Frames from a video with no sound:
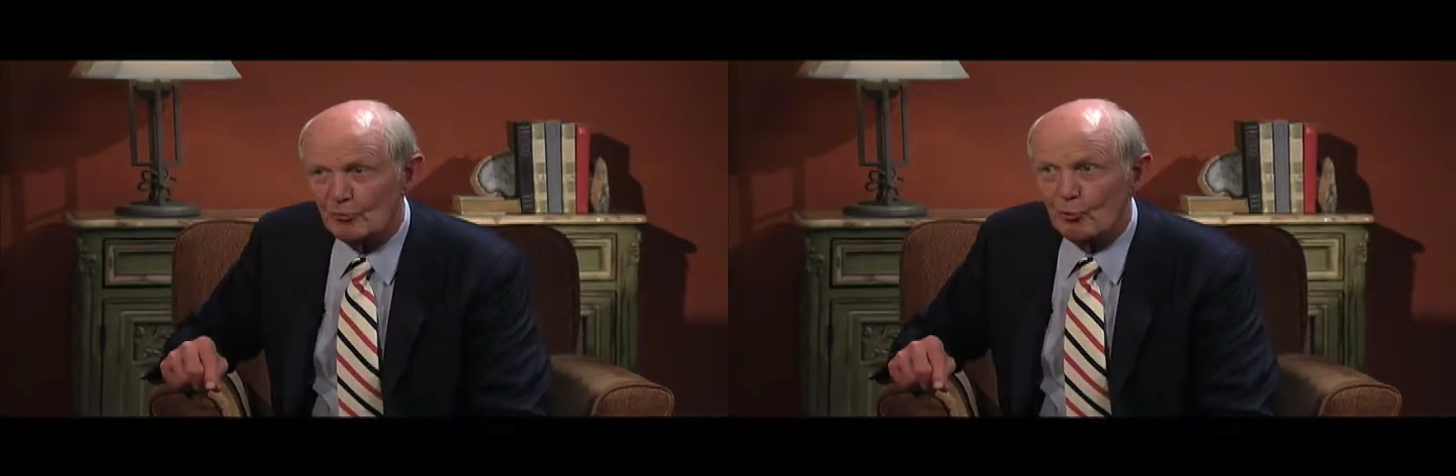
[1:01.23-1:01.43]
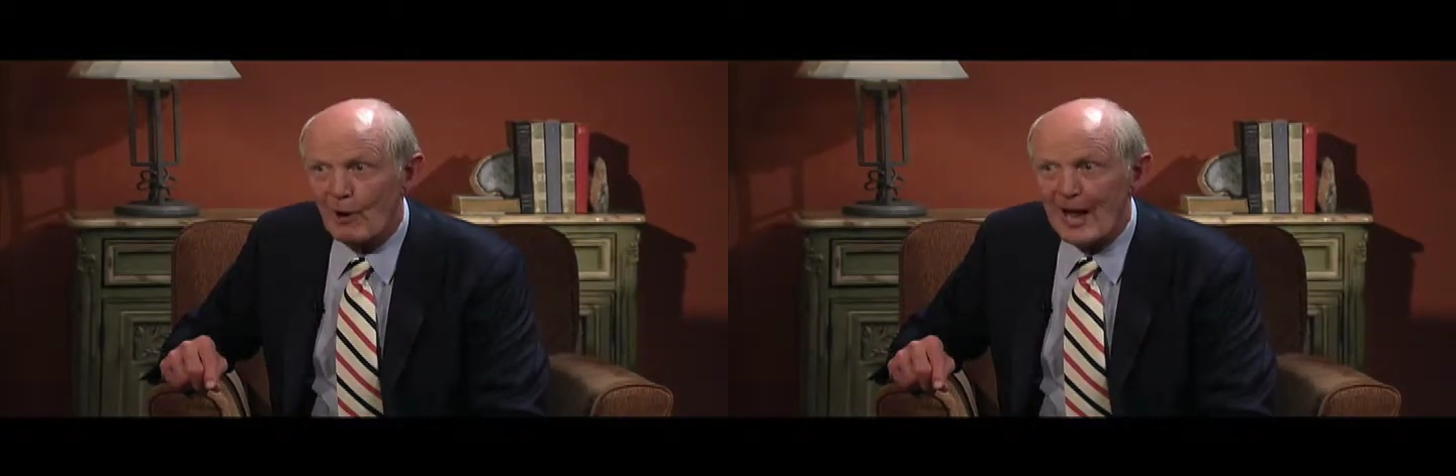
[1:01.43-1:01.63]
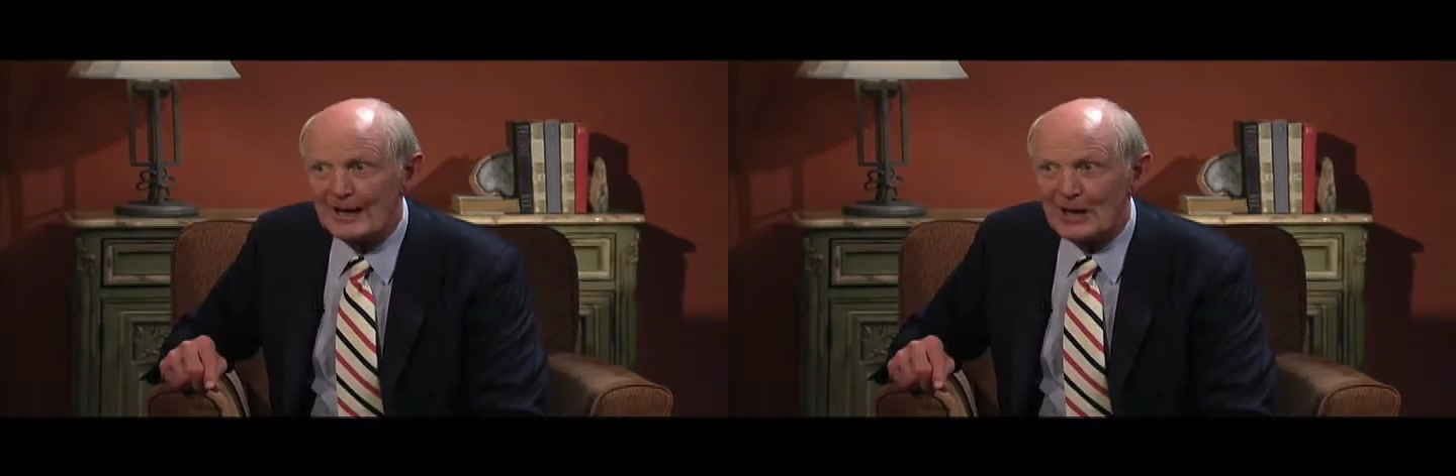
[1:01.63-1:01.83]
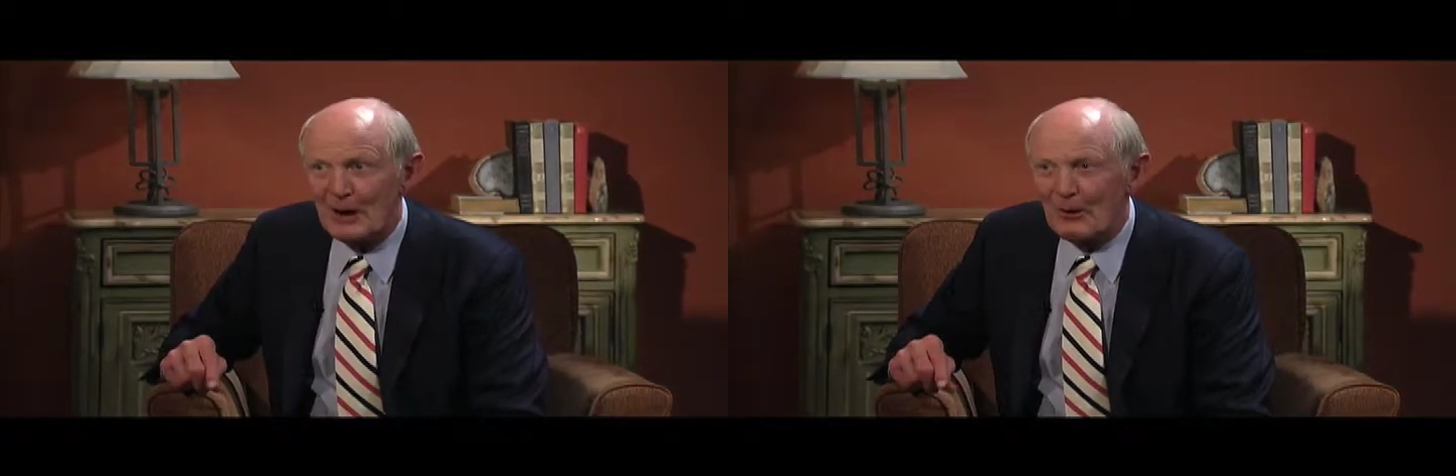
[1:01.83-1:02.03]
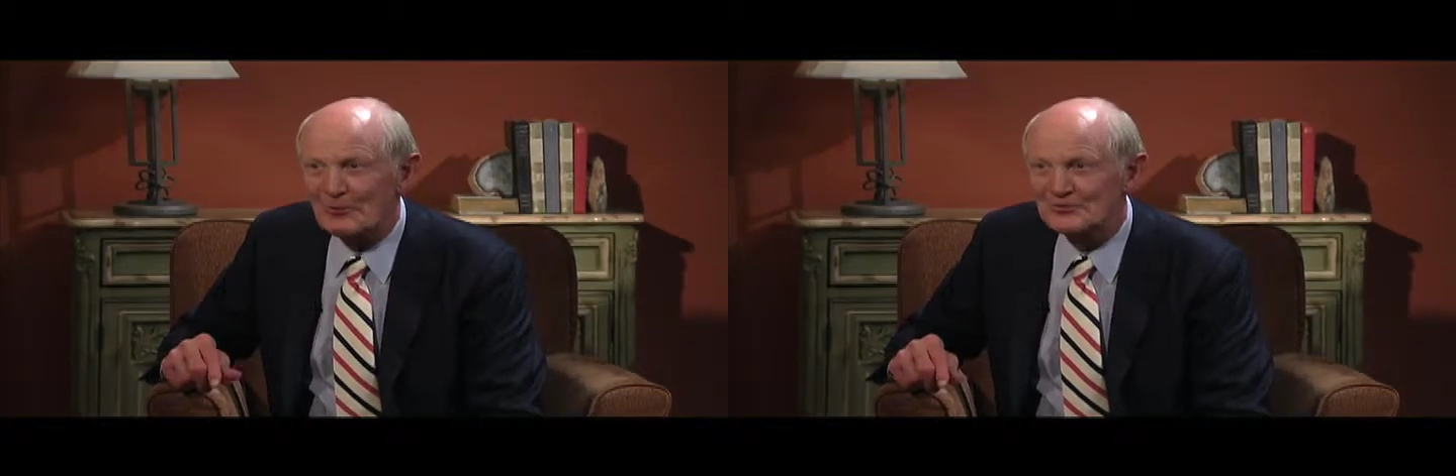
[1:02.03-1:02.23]

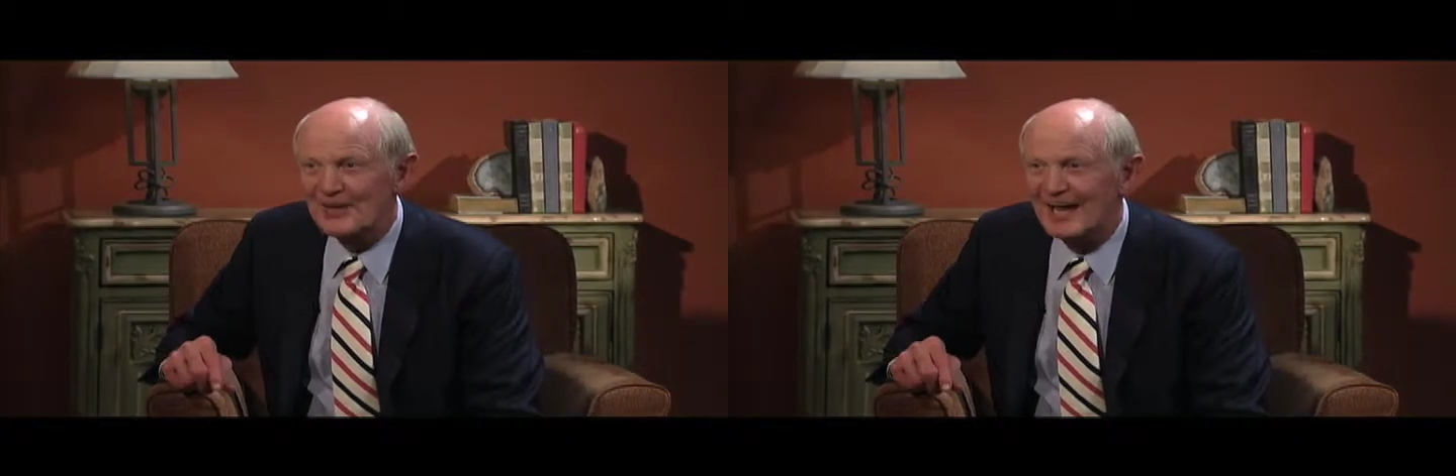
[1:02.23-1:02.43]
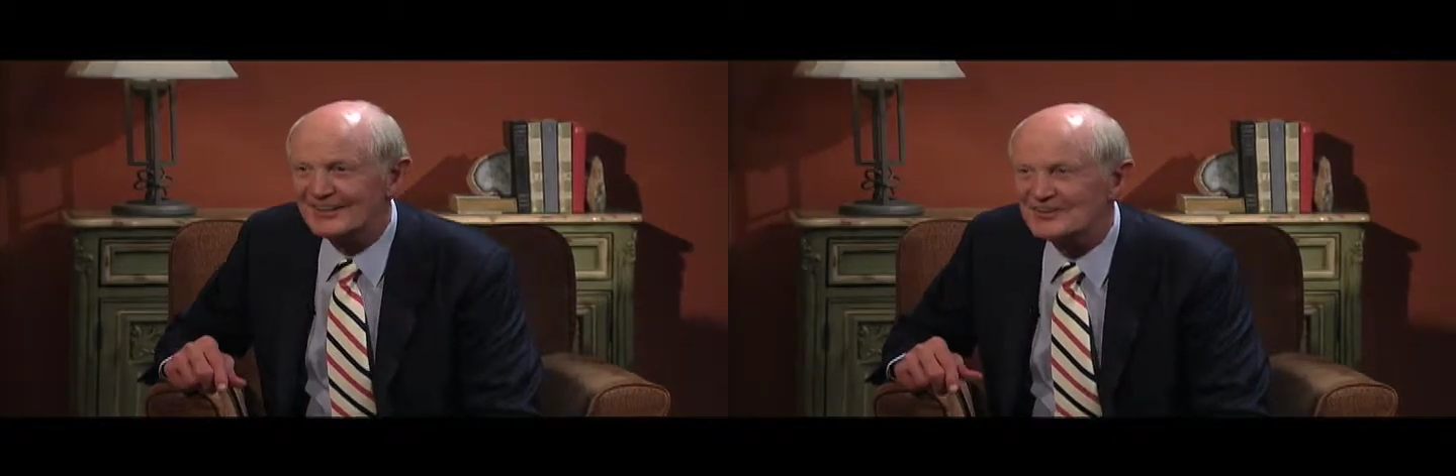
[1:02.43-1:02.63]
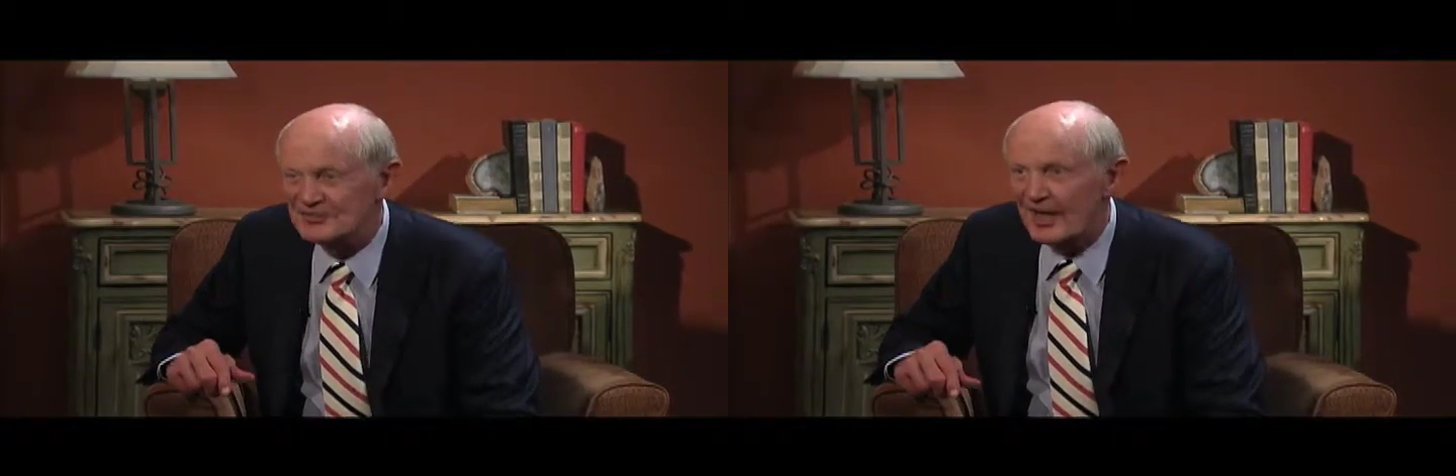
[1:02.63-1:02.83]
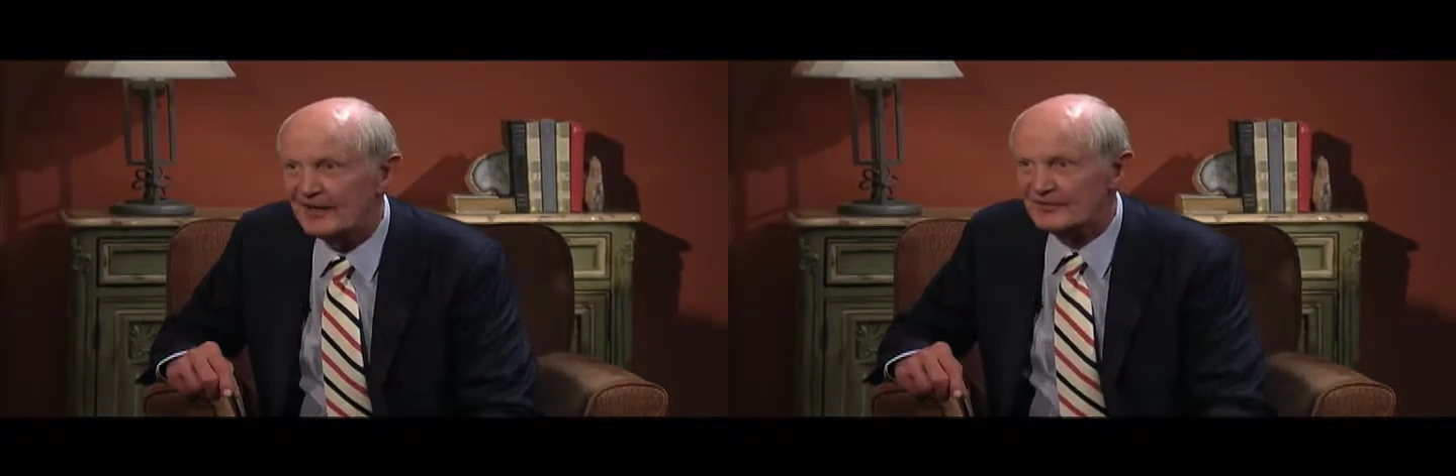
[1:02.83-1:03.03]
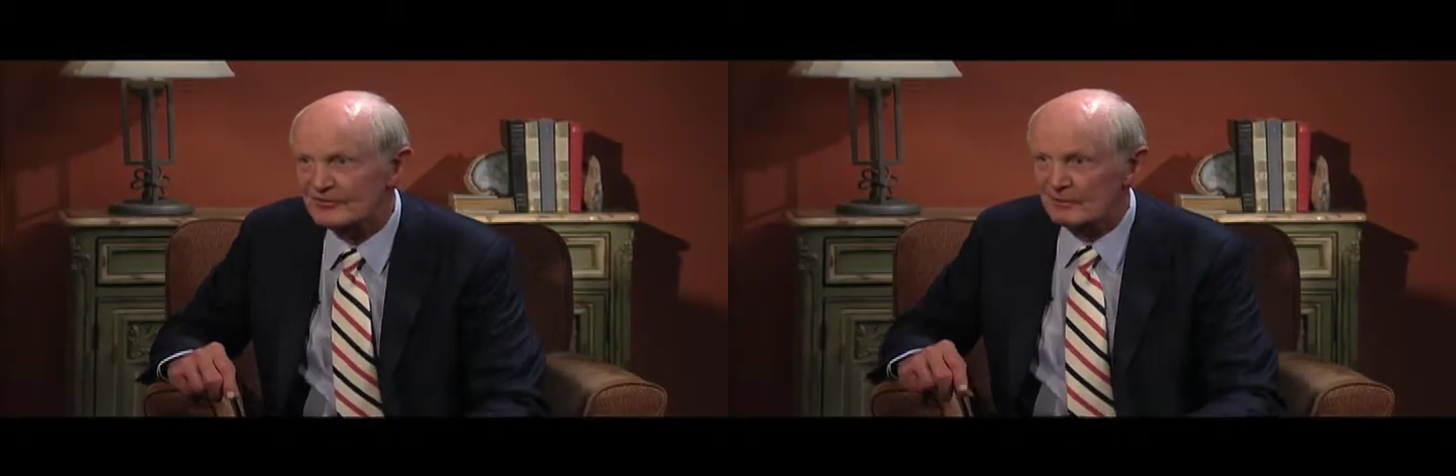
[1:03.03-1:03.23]

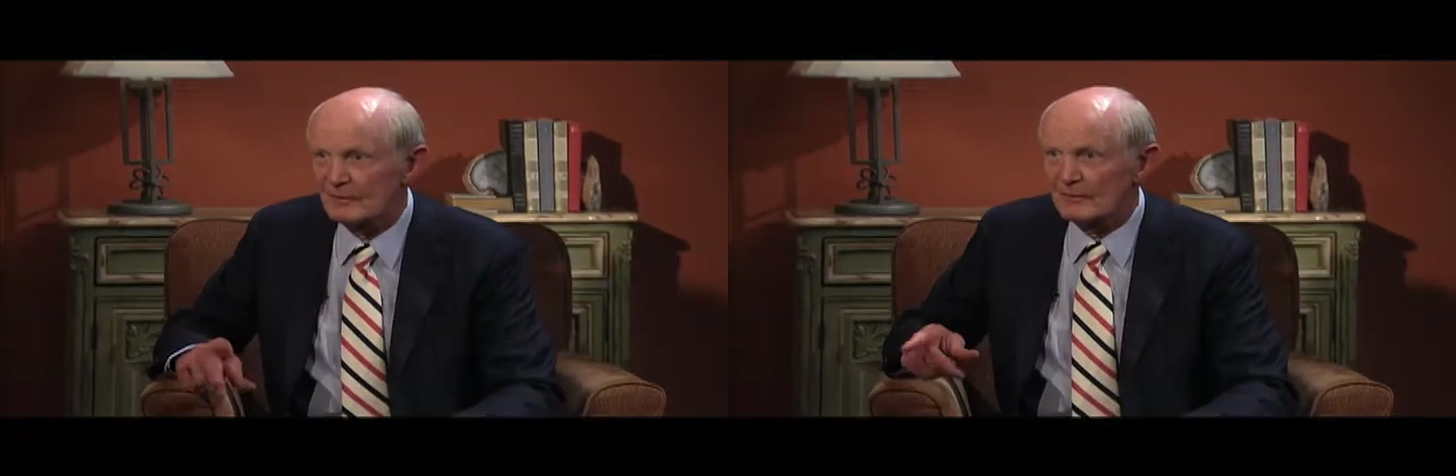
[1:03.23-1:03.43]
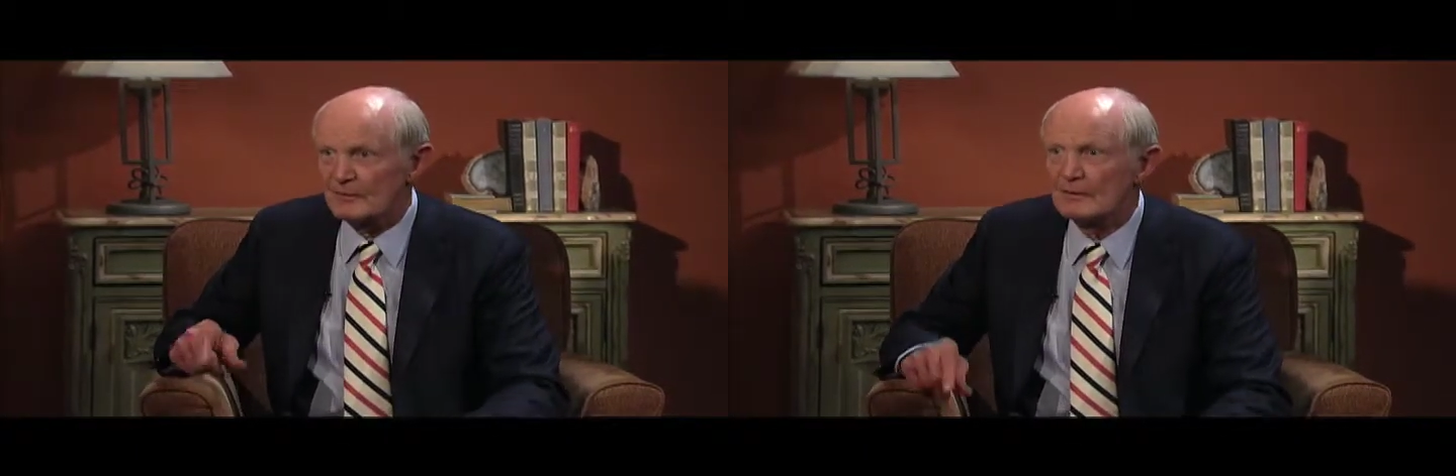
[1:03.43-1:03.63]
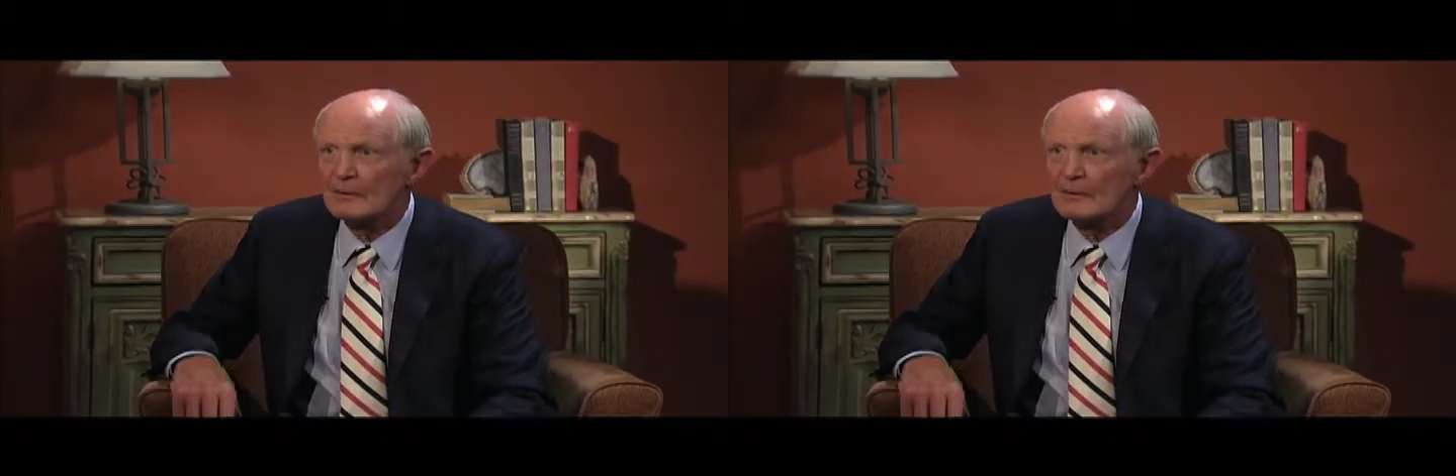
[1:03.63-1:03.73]
rhinosinusitis? Now, they're